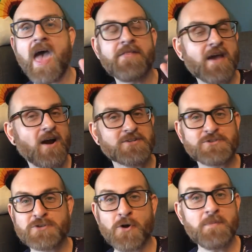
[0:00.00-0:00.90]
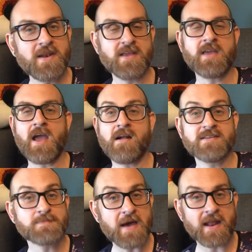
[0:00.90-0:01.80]
there are so many
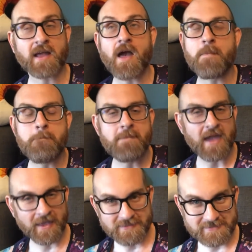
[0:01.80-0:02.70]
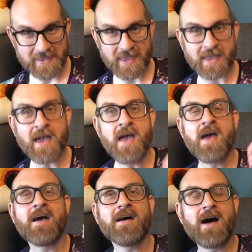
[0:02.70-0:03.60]
charismatic, amazing,
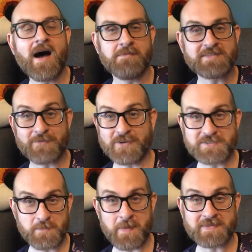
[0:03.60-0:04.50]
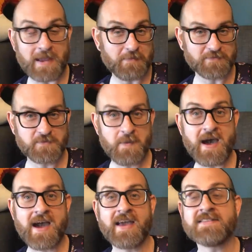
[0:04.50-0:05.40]
um, different type of
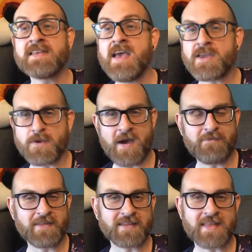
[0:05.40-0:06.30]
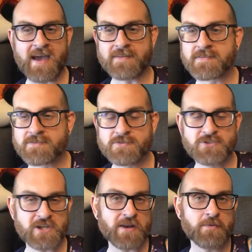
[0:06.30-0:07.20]
spies. You have like that
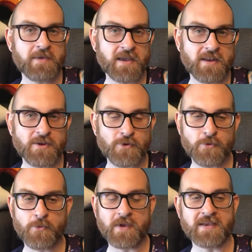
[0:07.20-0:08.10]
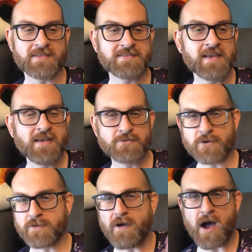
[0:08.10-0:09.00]
gentleman who is
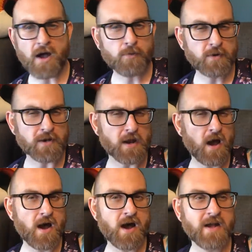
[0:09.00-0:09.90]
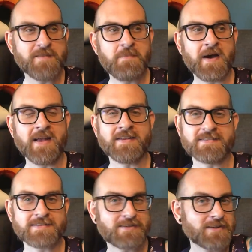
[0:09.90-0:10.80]
sort of awkward and odd, but
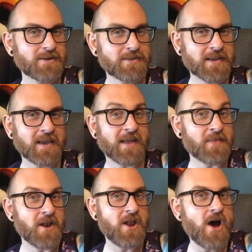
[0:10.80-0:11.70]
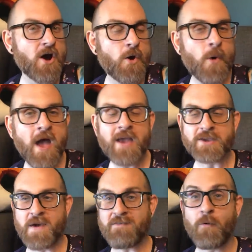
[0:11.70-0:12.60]
is clearly in the know.
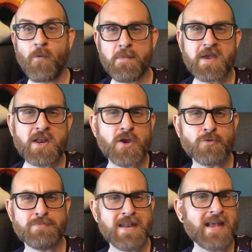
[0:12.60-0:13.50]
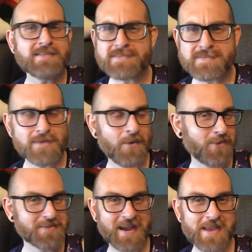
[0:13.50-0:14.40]
You have a woman who knits the
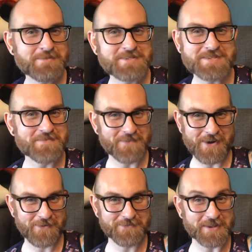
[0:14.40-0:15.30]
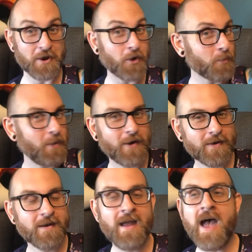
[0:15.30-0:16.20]
whole time she's involved in her
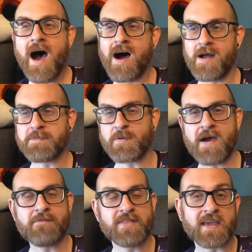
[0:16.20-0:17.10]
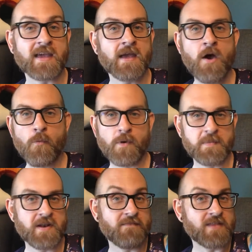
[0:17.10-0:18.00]
part. Um, you have the
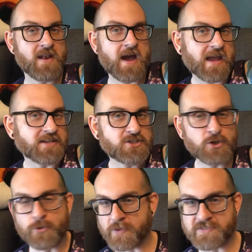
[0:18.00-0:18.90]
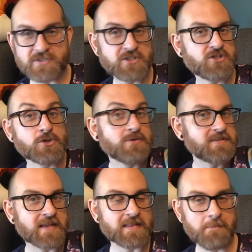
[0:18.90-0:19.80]
woman of the night who is
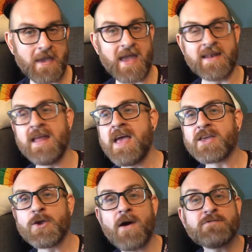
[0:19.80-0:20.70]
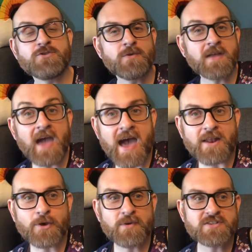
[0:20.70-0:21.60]
seducing the men. You have
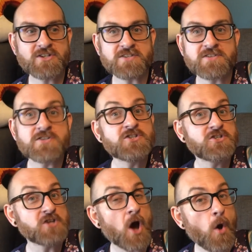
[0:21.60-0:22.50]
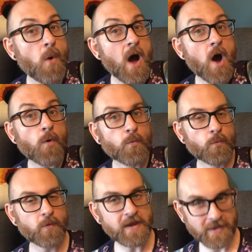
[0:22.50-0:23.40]
Juliet, who is just so
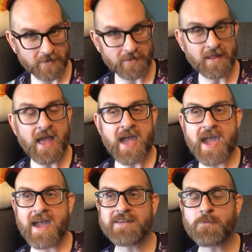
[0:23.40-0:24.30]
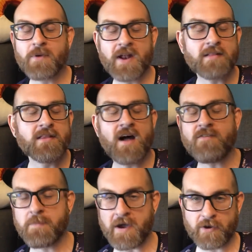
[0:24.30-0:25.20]
real. And what I
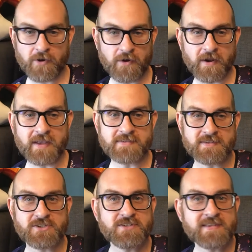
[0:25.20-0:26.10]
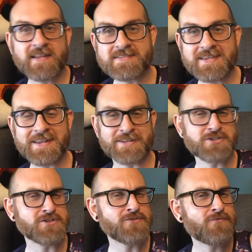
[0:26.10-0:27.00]
love about her is that she's 18 and
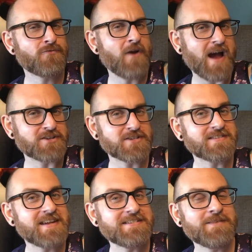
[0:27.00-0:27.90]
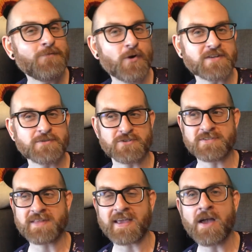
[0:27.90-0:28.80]
she's fresh and it's 1940. So
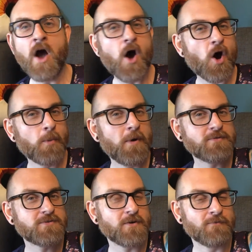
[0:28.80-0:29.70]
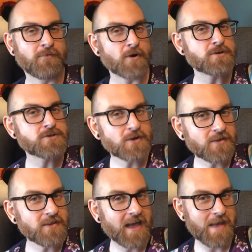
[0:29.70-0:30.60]
she's like almost virginal